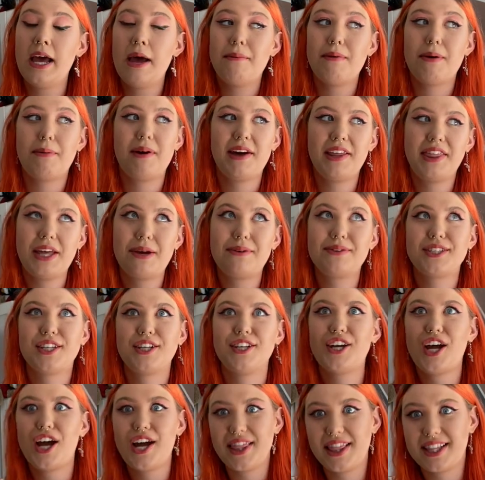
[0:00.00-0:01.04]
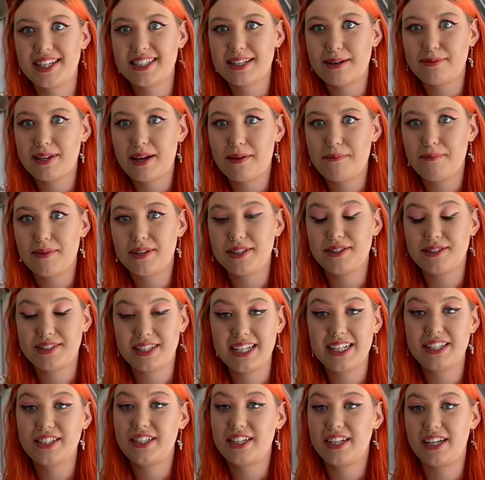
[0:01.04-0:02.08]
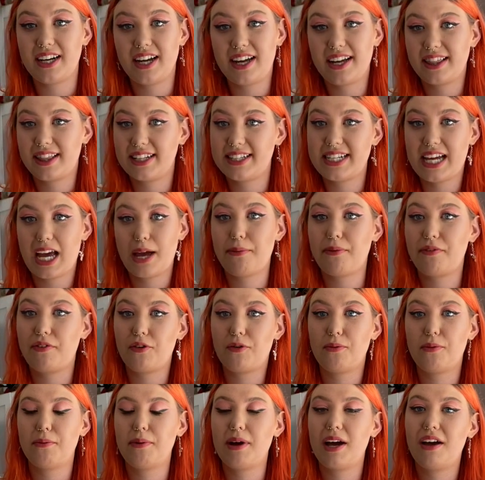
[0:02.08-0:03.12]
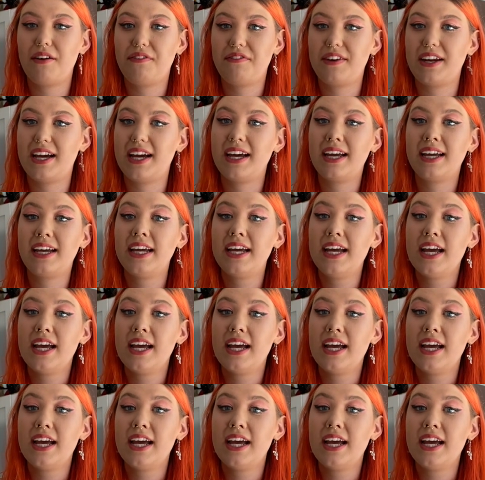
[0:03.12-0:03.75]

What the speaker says: My birthday was the 9th of September, so it was literally like the day before my birthday.